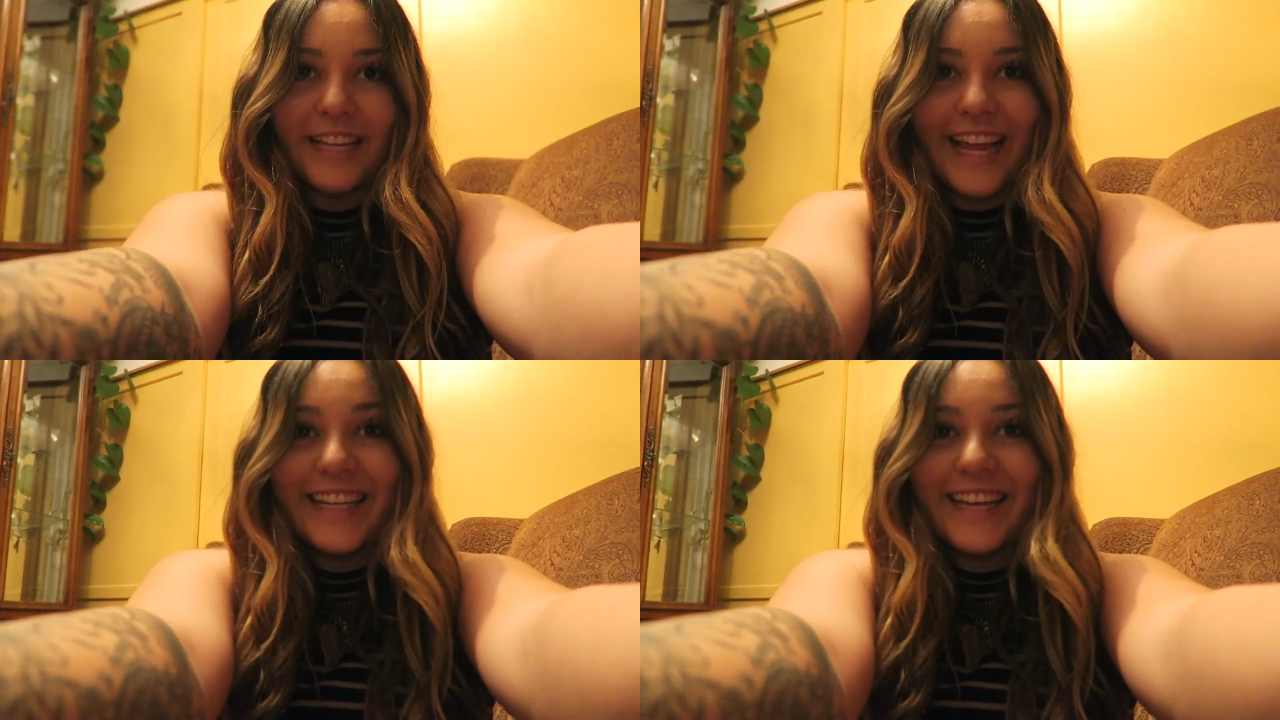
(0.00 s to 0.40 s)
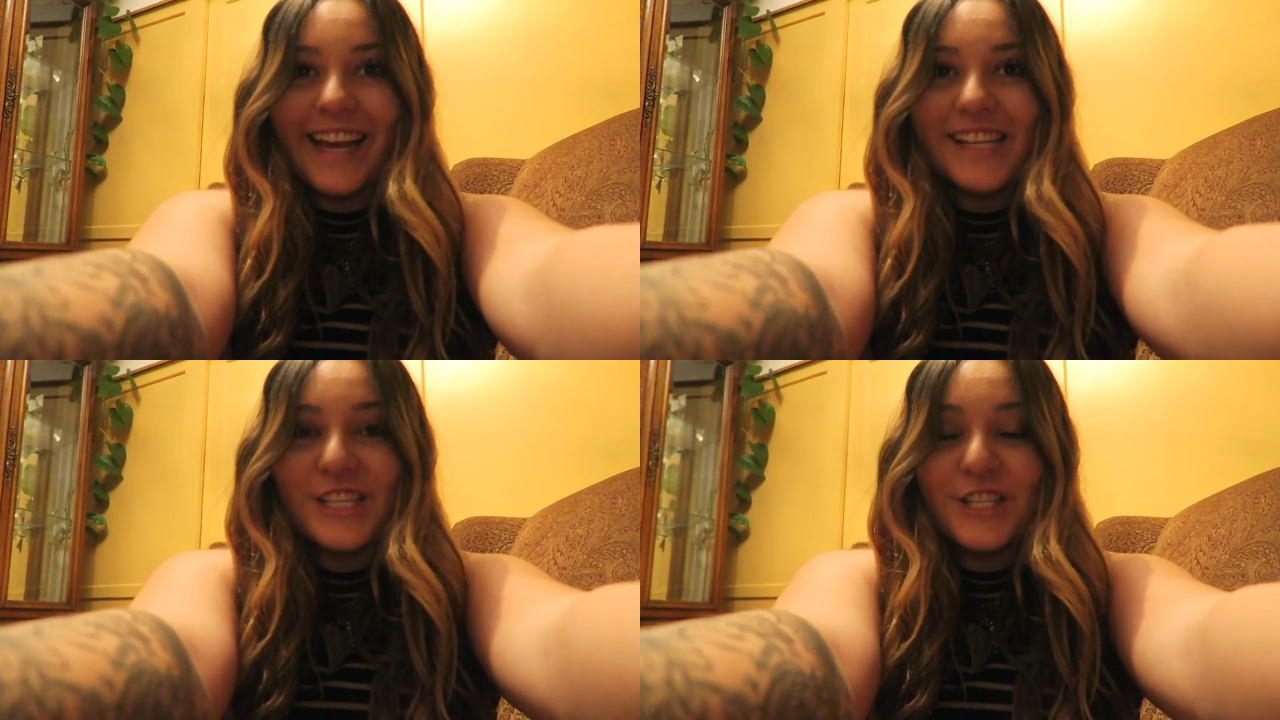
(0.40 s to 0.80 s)
Hey
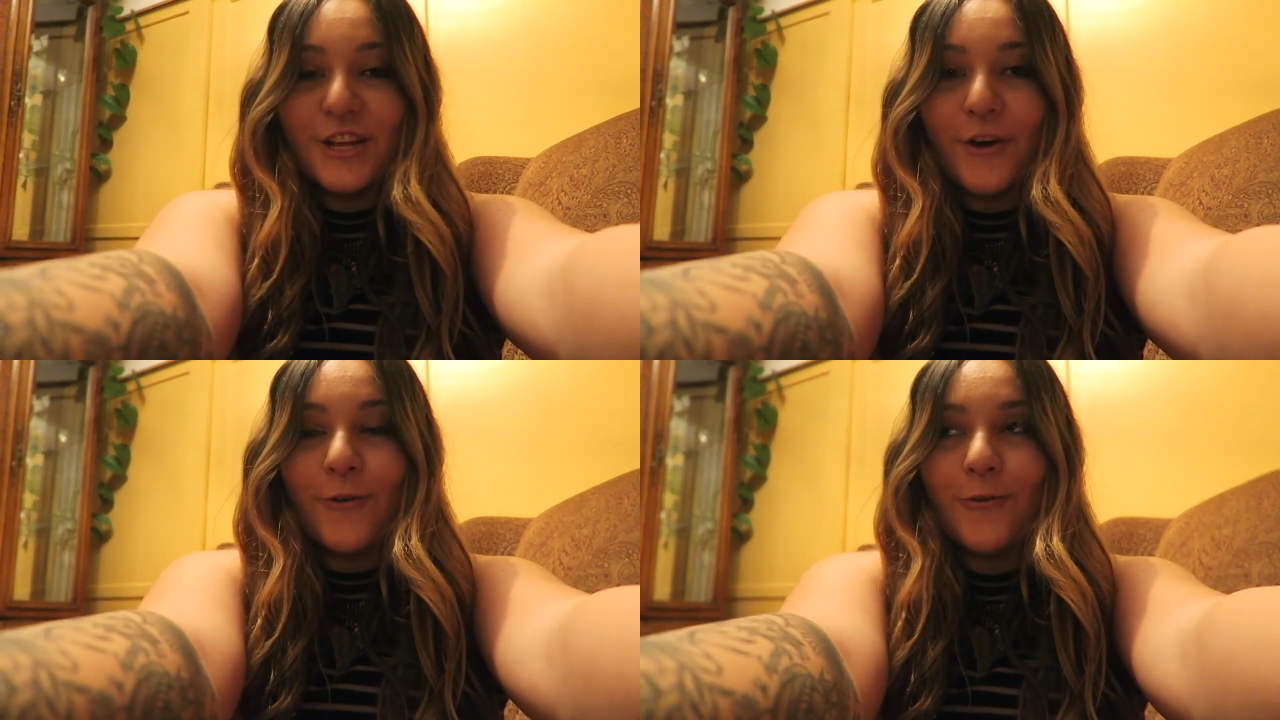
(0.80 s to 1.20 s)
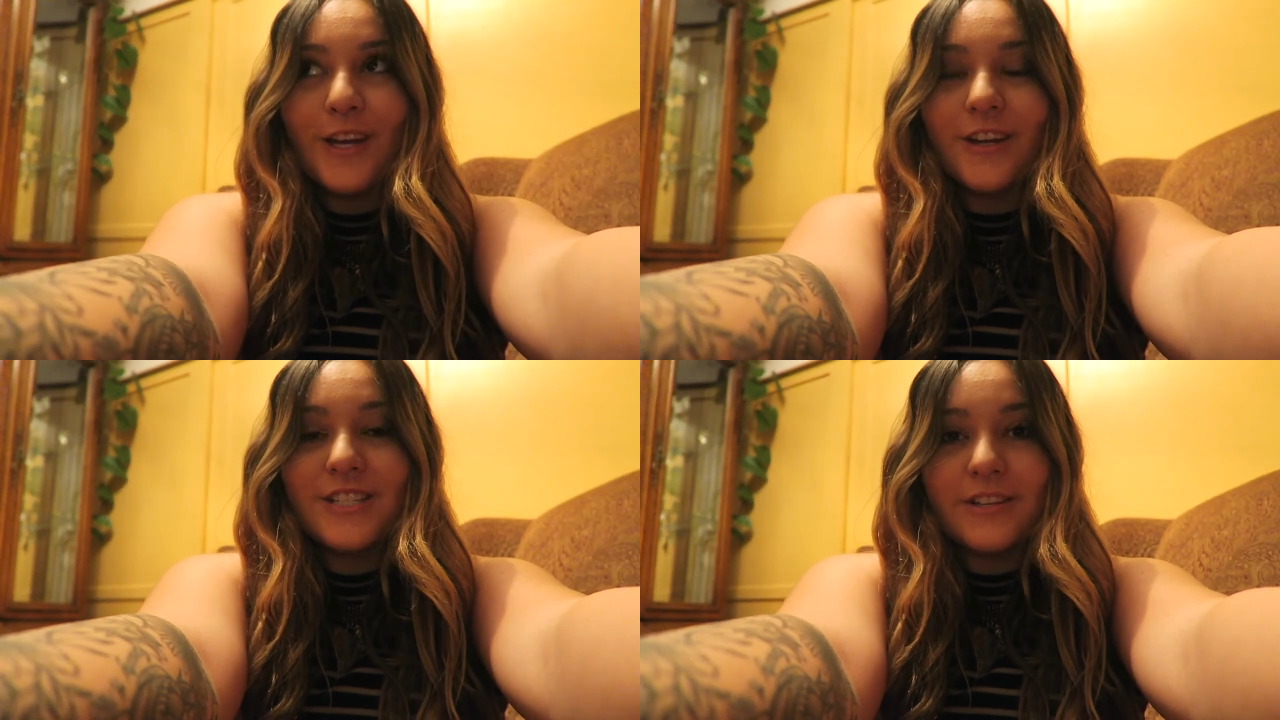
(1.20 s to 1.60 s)
guys, so
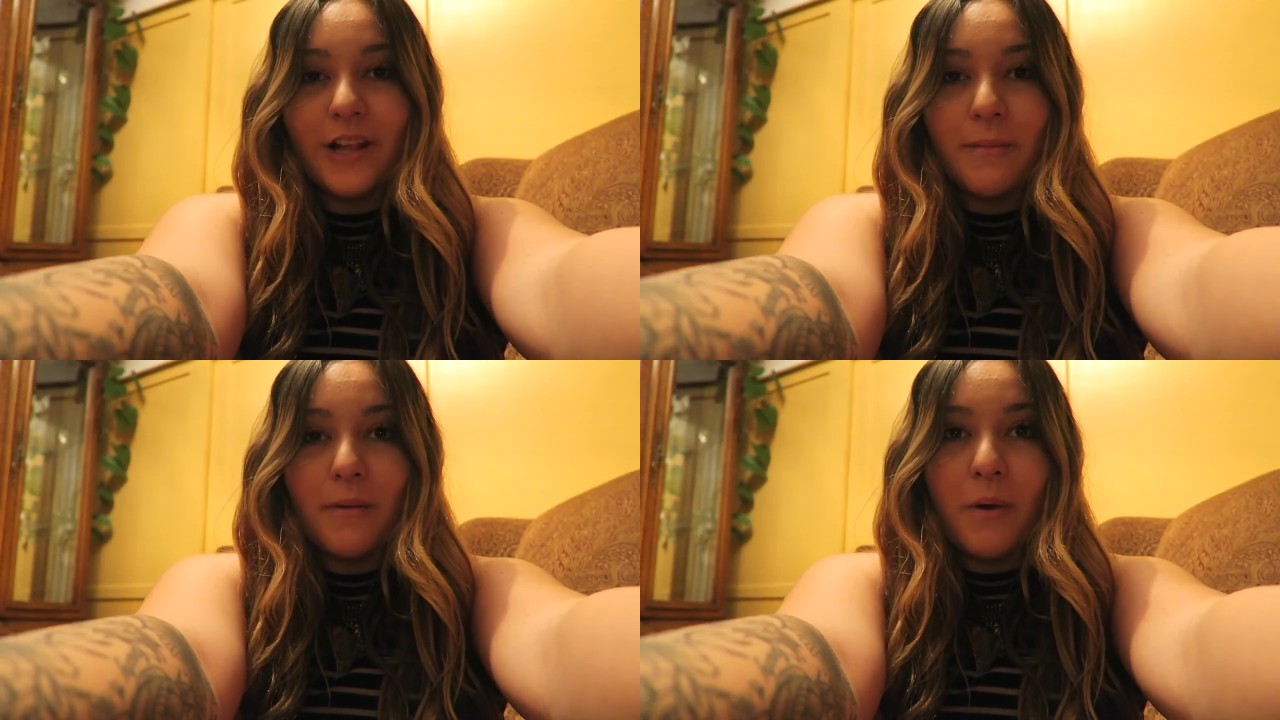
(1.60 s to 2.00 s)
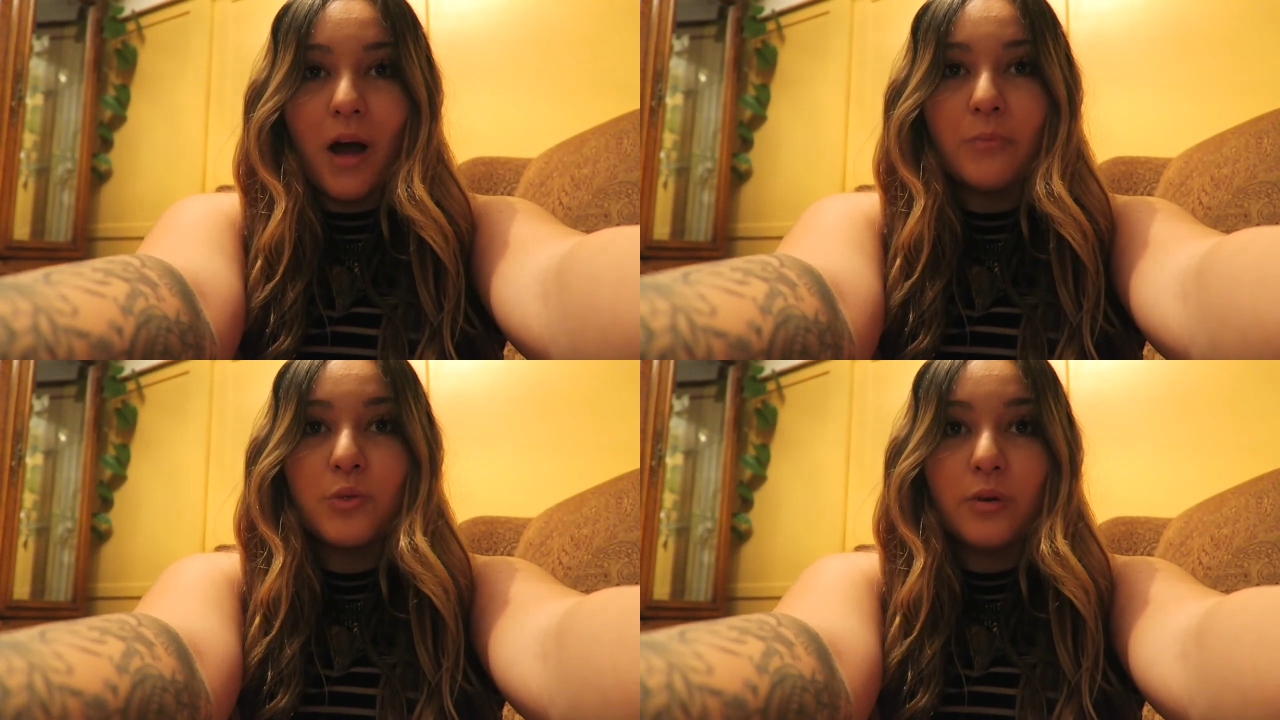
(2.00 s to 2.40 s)
we are still at my
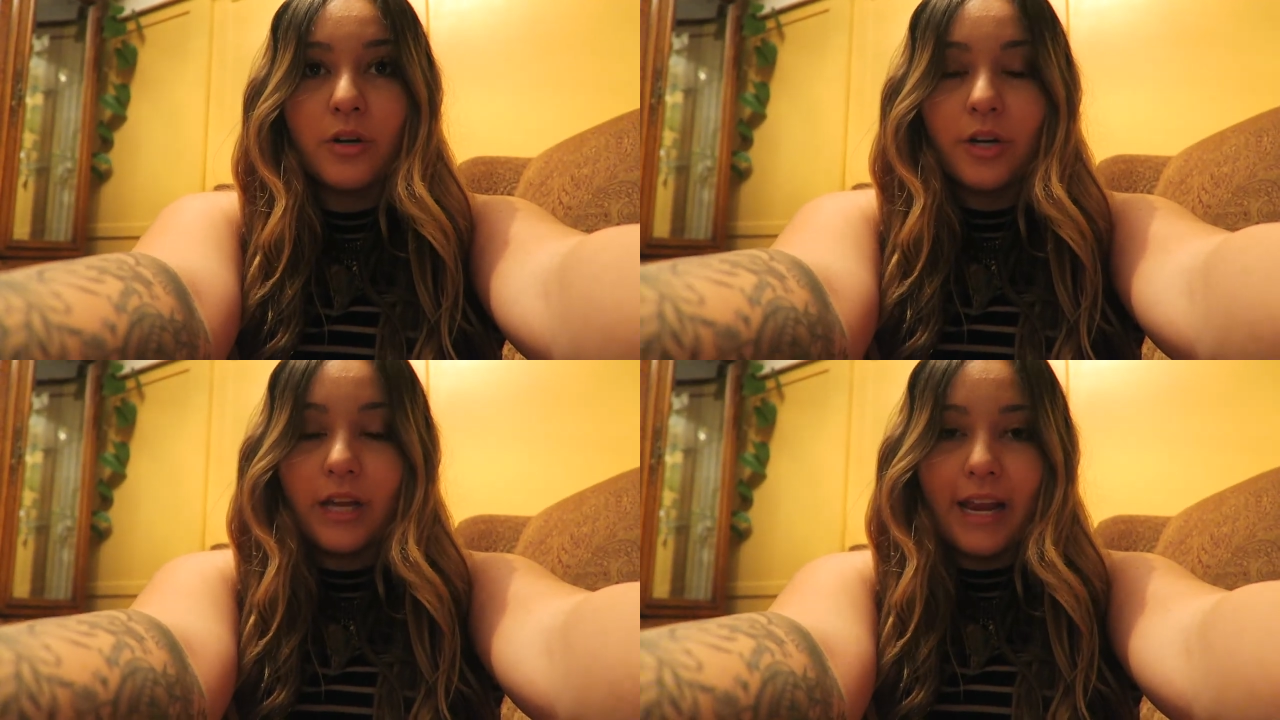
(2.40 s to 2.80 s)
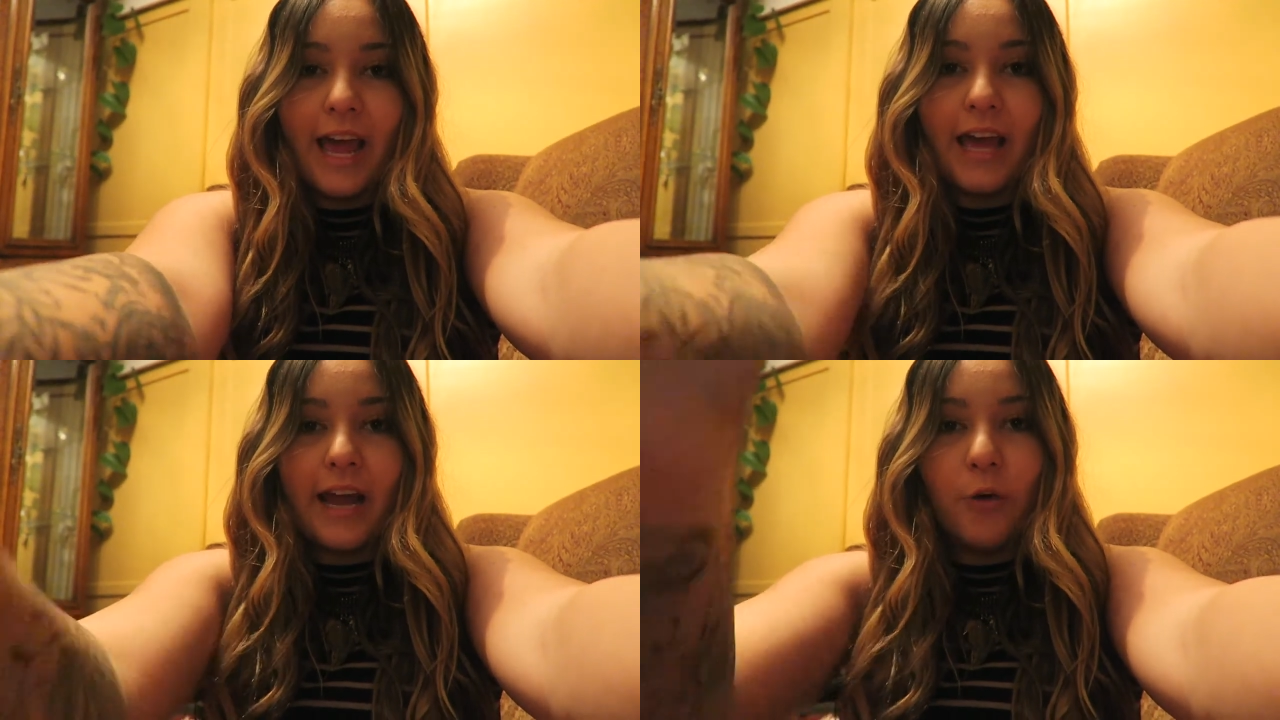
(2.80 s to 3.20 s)
mom's. We're gonna
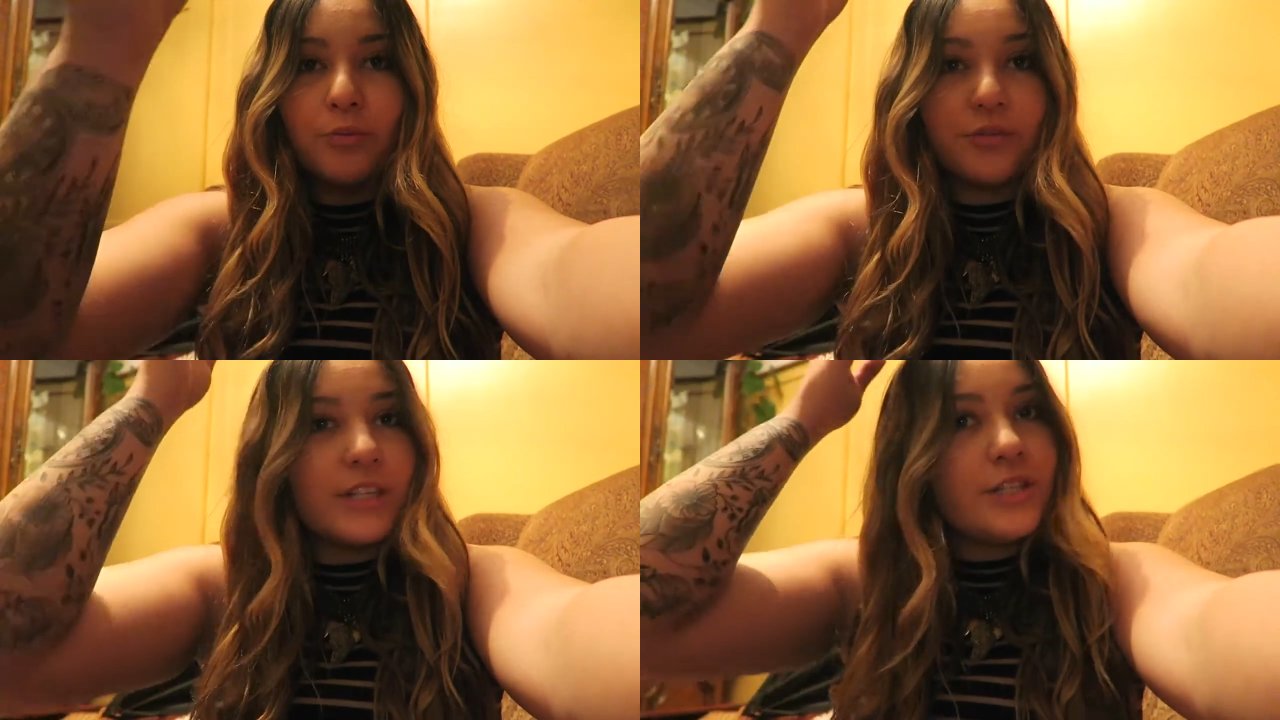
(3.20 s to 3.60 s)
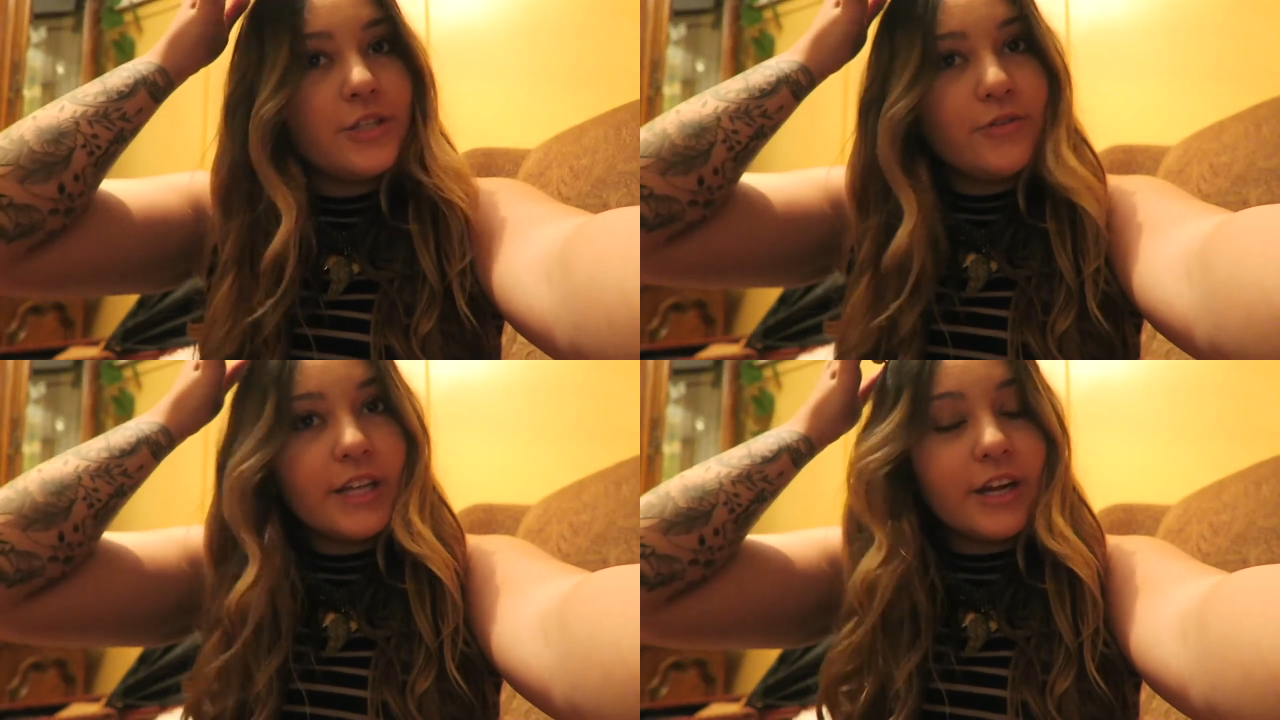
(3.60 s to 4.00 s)
head out pretty soon